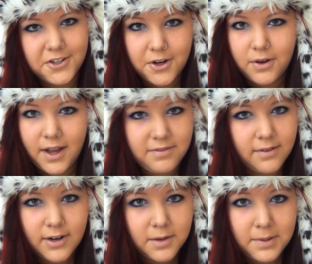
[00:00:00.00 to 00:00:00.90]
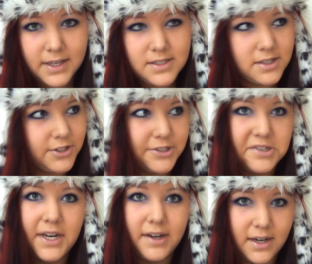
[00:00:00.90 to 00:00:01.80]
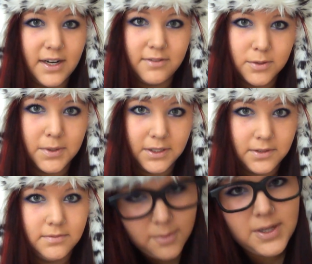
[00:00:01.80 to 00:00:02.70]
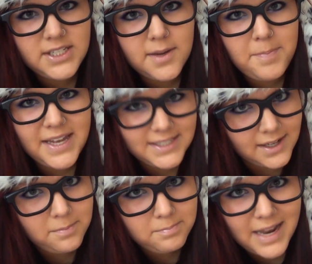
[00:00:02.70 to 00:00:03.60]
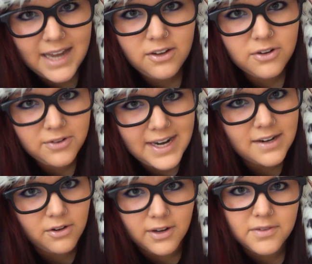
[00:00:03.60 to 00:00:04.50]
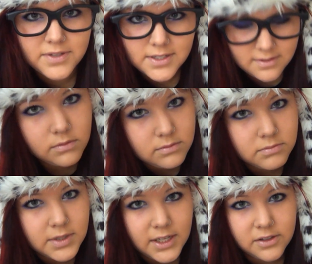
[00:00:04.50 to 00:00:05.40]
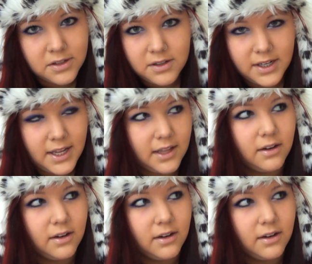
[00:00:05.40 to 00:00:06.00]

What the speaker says: No, I've never had plastic surgery, and I never will. Which are better, black or green olives? Neither. I hate